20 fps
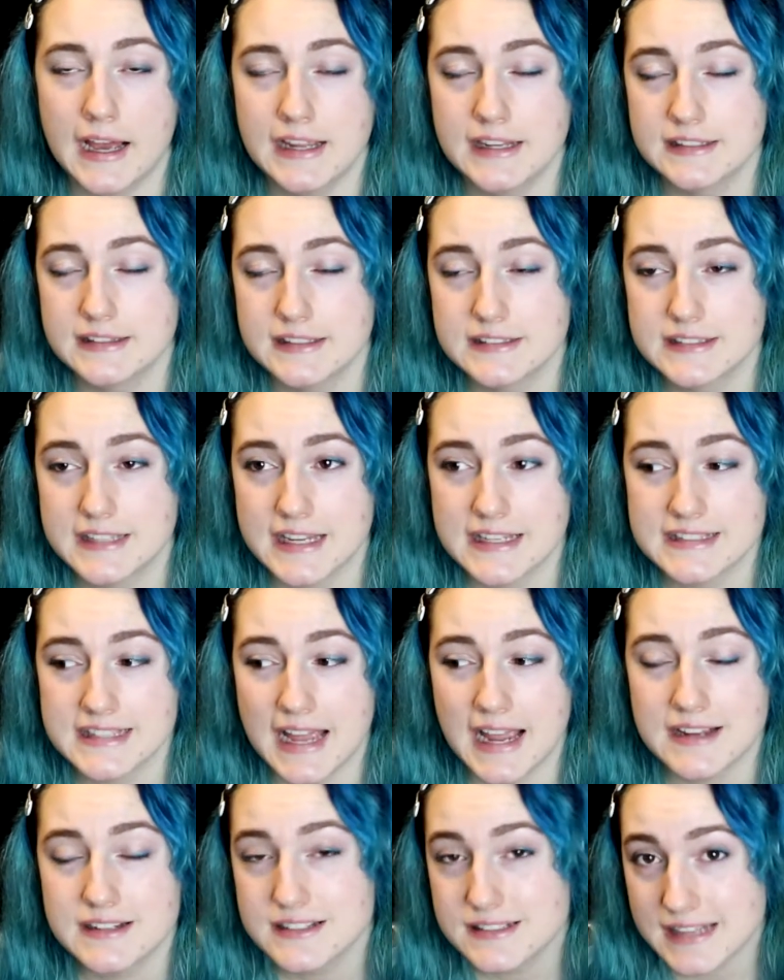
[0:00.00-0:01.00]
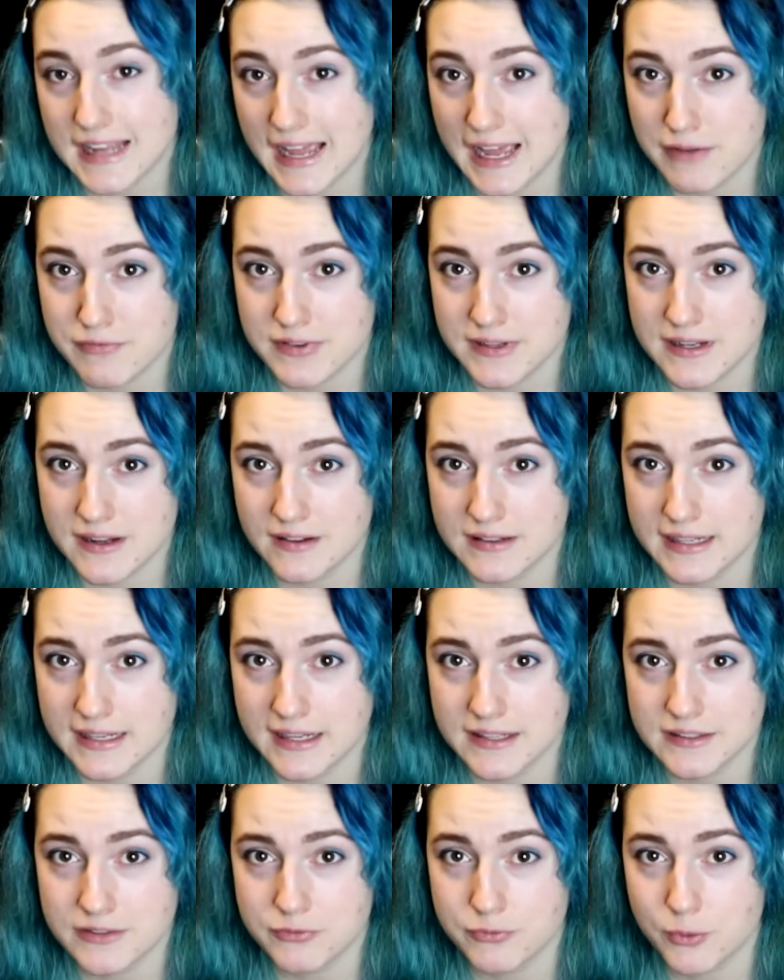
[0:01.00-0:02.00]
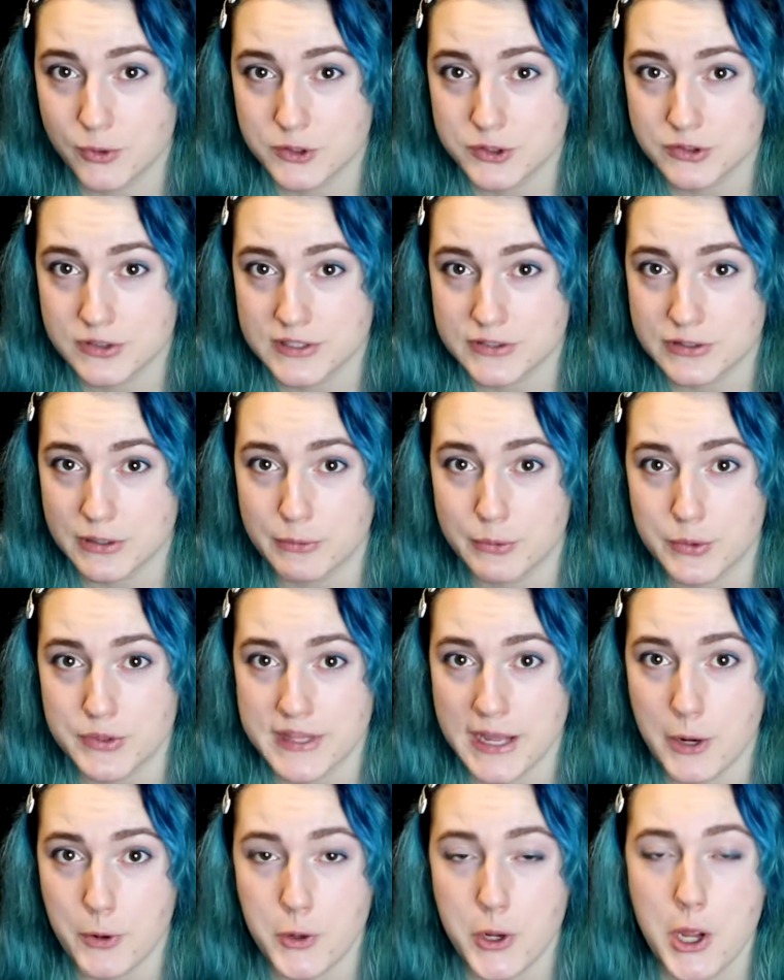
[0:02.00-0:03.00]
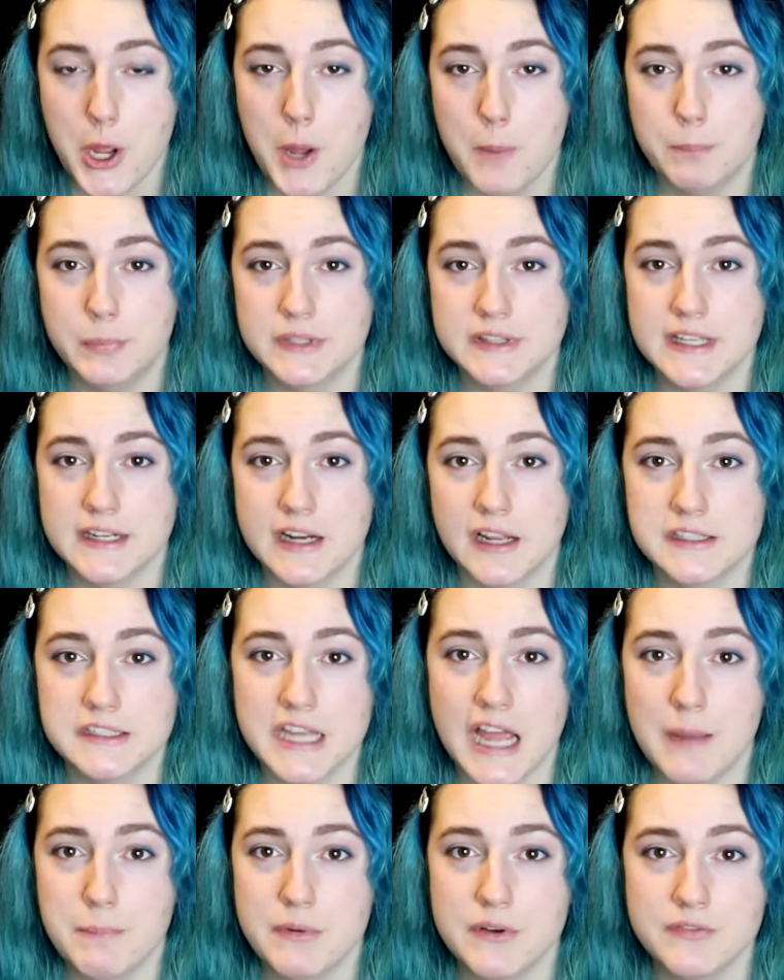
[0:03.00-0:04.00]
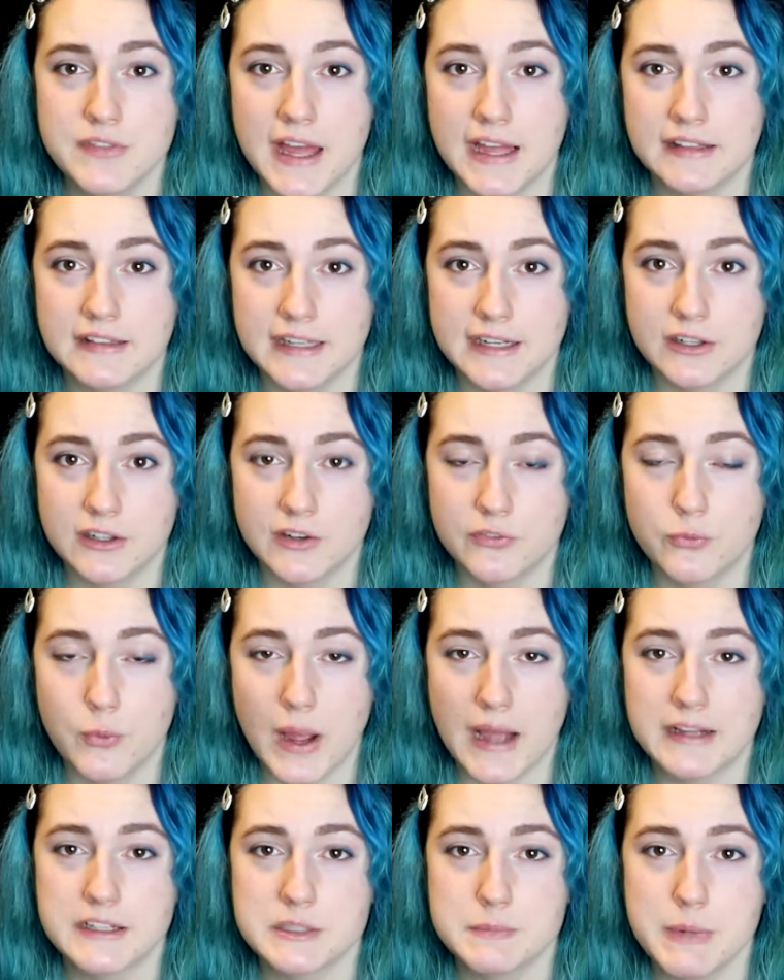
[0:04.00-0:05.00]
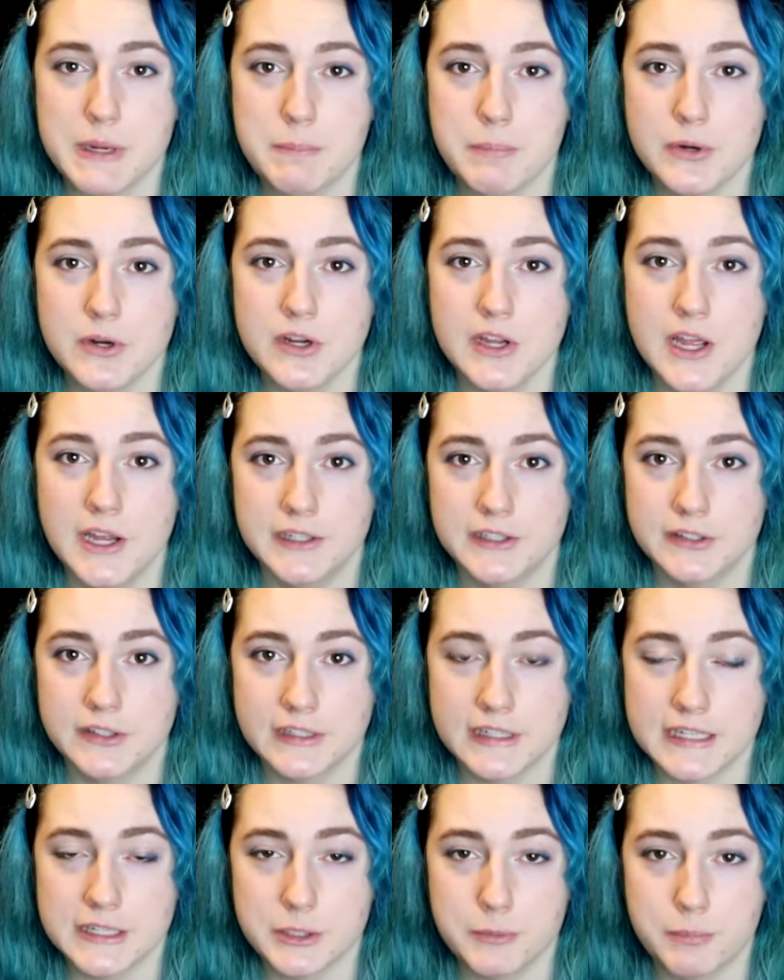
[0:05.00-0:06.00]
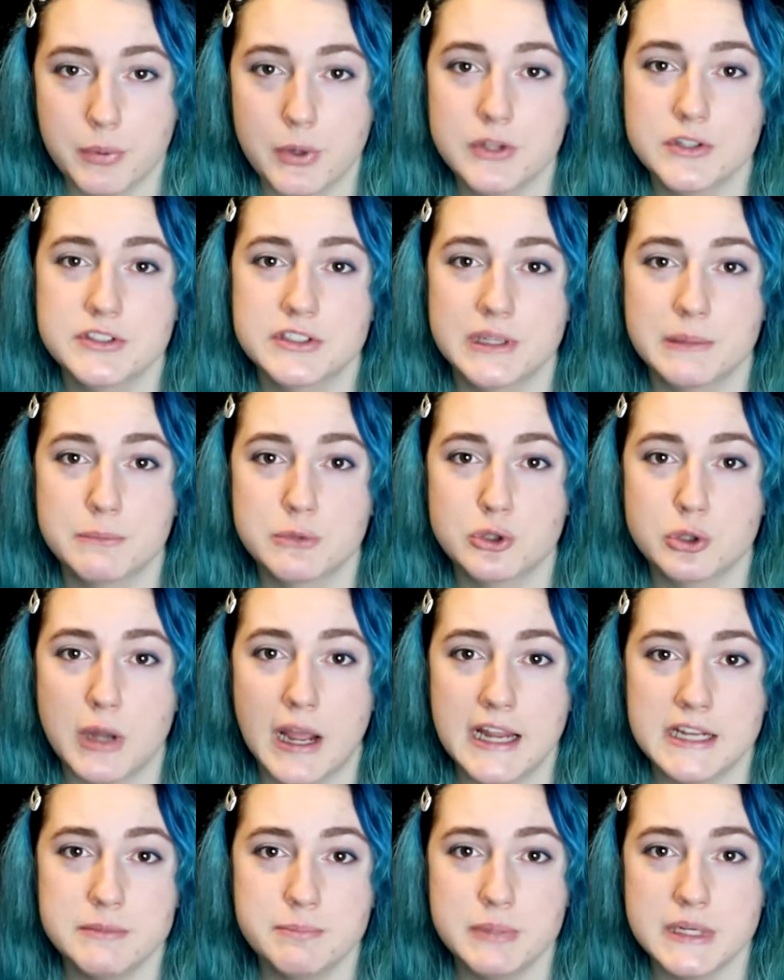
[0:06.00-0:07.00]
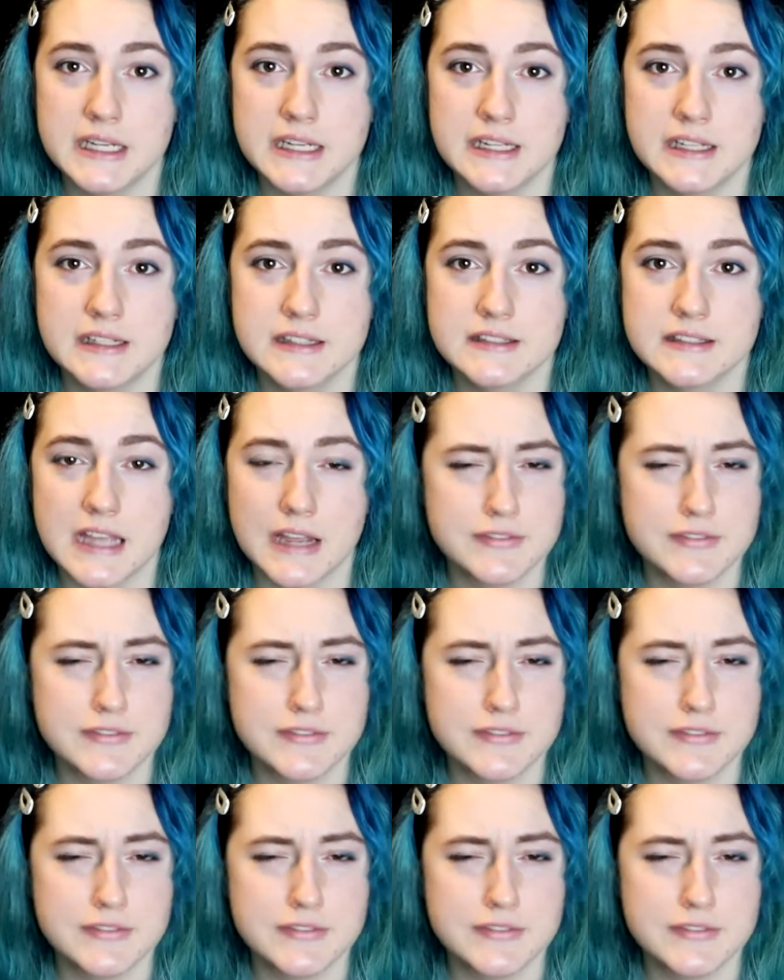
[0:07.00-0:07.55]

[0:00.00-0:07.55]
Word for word: In this case, I didn't have any on hand, unfortunately, so I went without. But then on top of that layer of wax paper, you're going to either put some dried beans.